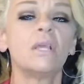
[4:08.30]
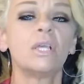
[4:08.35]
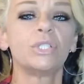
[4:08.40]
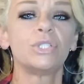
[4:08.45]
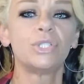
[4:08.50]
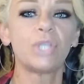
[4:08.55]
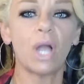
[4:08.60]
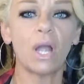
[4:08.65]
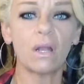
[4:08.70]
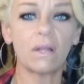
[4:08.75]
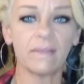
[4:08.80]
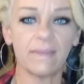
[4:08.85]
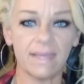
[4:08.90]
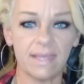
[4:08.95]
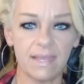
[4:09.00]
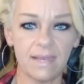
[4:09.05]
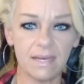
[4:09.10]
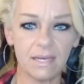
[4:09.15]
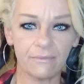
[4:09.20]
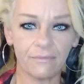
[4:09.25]

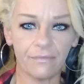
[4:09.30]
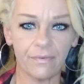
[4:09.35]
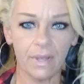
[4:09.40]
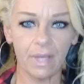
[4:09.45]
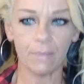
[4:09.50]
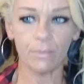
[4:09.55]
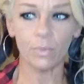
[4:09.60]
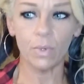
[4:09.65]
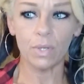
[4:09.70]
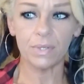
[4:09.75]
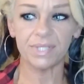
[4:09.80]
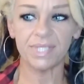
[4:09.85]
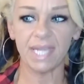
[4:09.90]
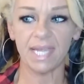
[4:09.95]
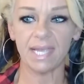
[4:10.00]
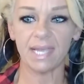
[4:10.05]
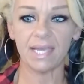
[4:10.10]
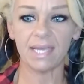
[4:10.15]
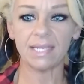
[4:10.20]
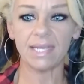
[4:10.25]
Darlene from
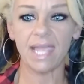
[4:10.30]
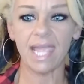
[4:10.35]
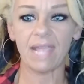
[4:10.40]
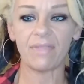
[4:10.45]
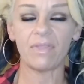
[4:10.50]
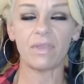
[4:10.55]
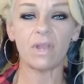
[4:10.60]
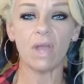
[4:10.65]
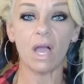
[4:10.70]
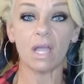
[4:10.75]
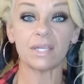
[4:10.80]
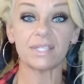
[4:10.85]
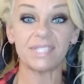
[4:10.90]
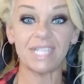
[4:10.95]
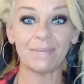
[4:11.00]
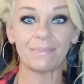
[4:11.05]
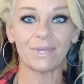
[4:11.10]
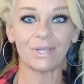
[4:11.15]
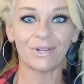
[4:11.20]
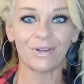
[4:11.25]
Roseanne and the
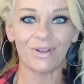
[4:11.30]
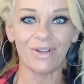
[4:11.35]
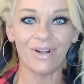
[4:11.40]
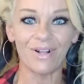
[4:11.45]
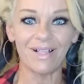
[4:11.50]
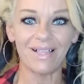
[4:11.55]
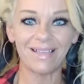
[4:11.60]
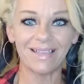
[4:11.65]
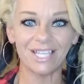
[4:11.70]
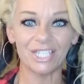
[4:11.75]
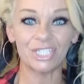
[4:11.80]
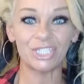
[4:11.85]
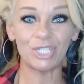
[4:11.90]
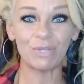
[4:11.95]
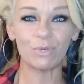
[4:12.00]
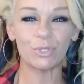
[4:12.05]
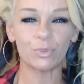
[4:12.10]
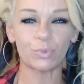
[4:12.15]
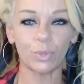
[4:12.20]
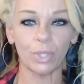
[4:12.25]
Noxzema girl, because she
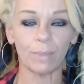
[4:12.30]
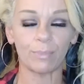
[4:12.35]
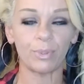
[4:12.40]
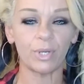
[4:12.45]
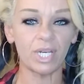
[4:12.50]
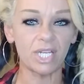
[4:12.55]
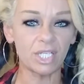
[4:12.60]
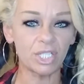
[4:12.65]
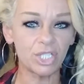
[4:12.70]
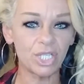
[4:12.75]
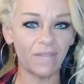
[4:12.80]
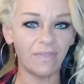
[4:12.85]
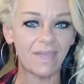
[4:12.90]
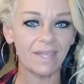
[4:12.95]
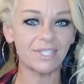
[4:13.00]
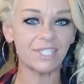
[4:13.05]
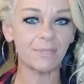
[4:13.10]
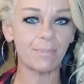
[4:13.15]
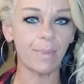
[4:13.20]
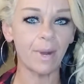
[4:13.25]
was really pretty and she had that
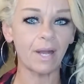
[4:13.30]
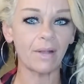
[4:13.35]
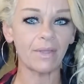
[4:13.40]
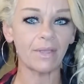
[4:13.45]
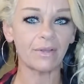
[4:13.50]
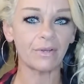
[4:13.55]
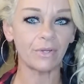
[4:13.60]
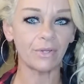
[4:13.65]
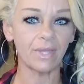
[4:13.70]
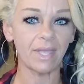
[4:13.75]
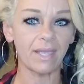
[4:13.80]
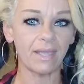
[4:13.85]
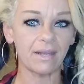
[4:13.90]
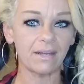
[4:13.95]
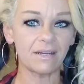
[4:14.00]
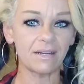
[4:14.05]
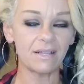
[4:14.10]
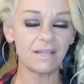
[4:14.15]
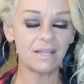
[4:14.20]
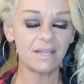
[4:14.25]
spirally curly
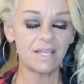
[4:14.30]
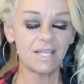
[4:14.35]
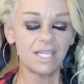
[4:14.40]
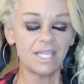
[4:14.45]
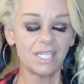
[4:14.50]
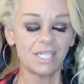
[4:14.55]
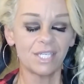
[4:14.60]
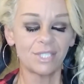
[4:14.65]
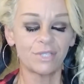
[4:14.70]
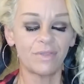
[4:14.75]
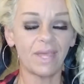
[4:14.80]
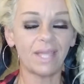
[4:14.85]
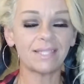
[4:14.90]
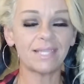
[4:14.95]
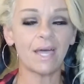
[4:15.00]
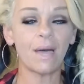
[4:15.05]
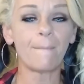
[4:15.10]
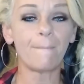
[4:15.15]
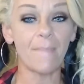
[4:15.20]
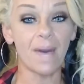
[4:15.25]
hair. So that's
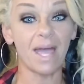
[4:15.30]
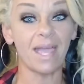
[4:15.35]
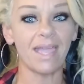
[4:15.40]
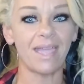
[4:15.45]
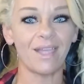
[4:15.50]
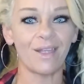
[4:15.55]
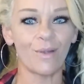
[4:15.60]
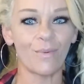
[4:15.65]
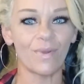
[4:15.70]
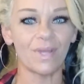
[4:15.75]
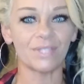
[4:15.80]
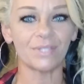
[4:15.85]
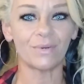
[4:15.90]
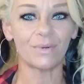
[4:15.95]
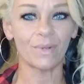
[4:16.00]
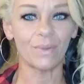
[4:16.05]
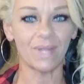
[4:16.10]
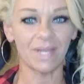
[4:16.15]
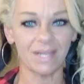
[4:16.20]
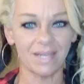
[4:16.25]
how my hair was
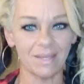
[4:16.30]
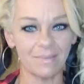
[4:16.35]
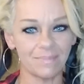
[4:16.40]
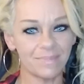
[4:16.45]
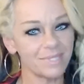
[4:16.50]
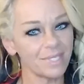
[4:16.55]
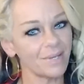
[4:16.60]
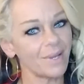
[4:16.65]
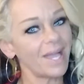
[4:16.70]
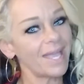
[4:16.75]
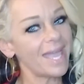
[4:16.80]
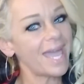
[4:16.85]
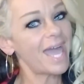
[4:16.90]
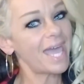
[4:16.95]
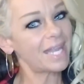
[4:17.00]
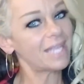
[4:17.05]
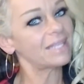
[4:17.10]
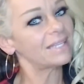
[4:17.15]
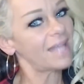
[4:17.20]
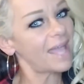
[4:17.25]
growing up. So I
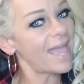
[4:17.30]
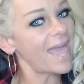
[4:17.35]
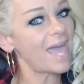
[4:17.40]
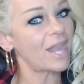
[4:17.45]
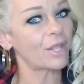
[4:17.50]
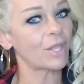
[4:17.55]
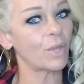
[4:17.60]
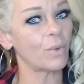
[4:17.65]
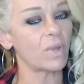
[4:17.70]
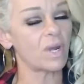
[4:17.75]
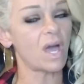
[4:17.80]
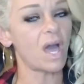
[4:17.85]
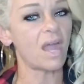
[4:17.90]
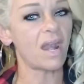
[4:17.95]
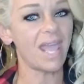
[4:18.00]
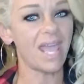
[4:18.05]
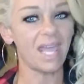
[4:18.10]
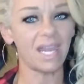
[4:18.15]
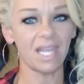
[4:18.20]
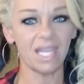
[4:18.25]
had it going on. I
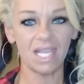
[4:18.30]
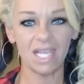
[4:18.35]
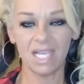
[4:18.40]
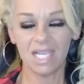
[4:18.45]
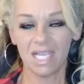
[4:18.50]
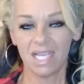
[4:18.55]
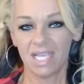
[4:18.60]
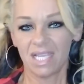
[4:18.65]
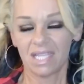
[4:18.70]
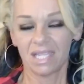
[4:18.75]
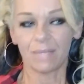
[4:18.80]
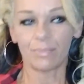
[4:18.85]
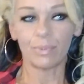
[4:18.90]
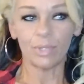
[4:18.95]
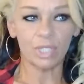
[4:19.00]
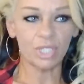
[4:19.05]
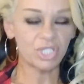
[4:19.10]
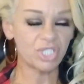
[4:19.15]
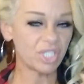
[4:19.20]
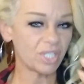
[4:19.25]
had the
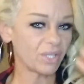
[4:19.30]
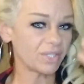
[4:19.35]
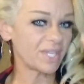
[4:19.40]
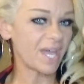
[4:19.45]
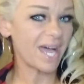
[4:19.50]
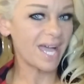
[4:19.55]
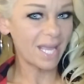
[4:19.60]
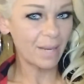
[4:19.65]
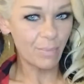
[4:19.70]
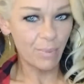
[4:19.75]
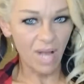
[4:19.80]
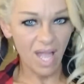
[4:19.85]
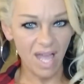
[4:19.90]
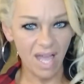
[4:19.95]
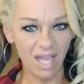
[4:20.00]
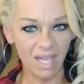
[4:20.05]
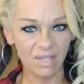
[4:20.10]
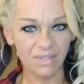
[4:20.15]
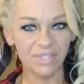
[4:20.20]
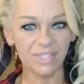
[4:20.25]
Brooke Shield
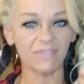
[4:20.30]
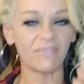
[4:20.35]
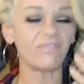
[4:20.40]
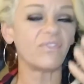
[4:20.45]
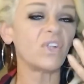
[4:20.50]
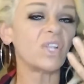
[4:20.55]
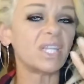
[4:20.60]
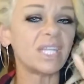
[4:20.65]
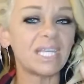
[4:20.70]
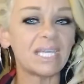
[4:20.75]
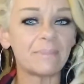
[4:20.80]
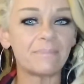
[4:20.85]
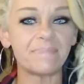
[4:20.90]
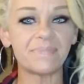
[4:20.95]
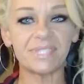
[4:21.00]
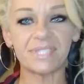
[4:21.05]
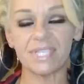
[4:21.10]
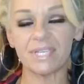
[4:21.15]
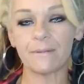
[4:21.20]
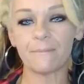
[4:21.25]
eyebrows, the full
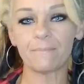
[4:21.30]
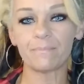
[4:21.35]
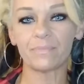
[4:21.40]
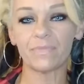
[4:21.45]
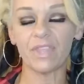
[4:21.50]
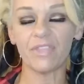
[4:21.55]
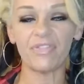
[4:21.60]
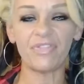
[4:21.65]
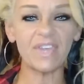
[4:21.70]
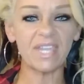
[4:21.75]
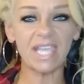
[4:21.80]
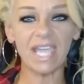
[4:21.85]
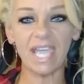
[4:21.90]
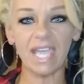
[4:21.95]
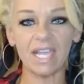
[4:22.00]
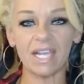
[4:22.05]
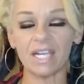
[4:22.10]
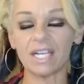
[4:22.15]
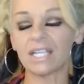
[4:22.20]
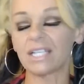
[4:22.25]
lips, the thick
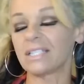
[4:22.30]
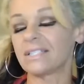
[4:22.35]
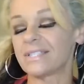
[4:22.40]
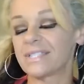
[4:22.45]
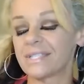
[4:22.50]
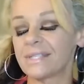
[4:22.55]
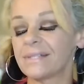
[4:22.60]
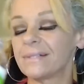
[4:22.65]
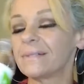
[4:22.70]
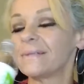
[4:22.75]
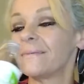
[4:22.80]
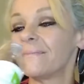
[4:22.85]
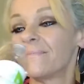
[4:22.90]
hair, so.